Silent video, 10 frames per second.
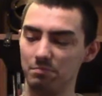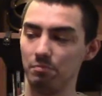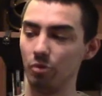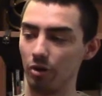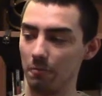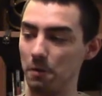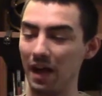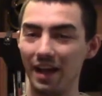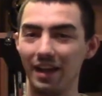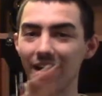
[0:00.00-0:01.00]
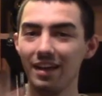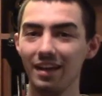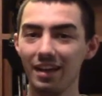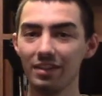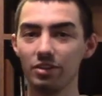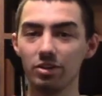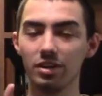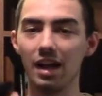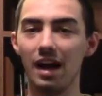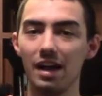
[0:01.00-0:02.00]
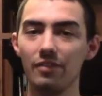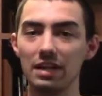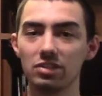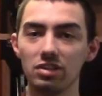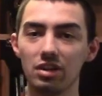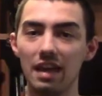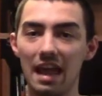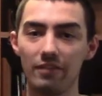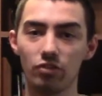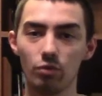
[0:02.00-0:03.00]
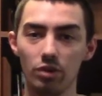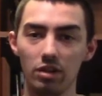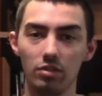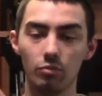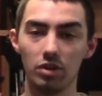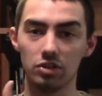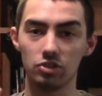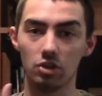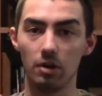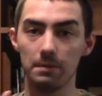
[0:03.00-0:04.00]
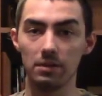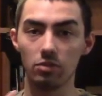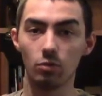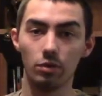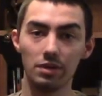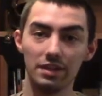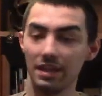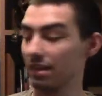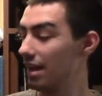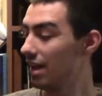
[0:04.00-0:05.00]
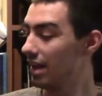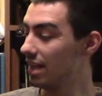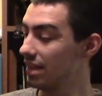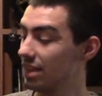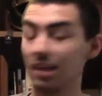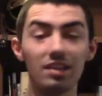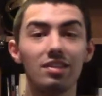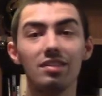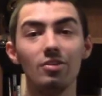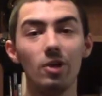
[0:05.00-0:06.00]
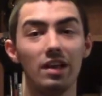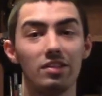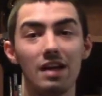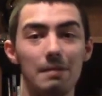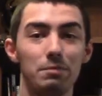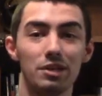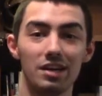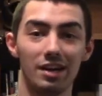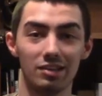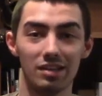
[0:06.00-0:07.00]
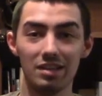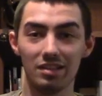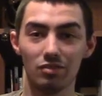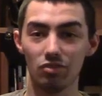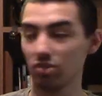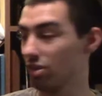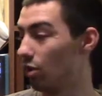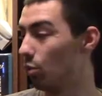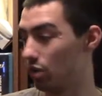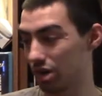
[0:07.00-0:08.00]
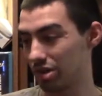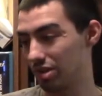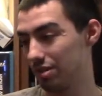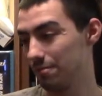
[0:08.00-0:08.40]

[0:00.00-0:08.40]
more. And literally, I've actually done half swordings with a sharpened sword on this, and this thing still has not been cut. It still works.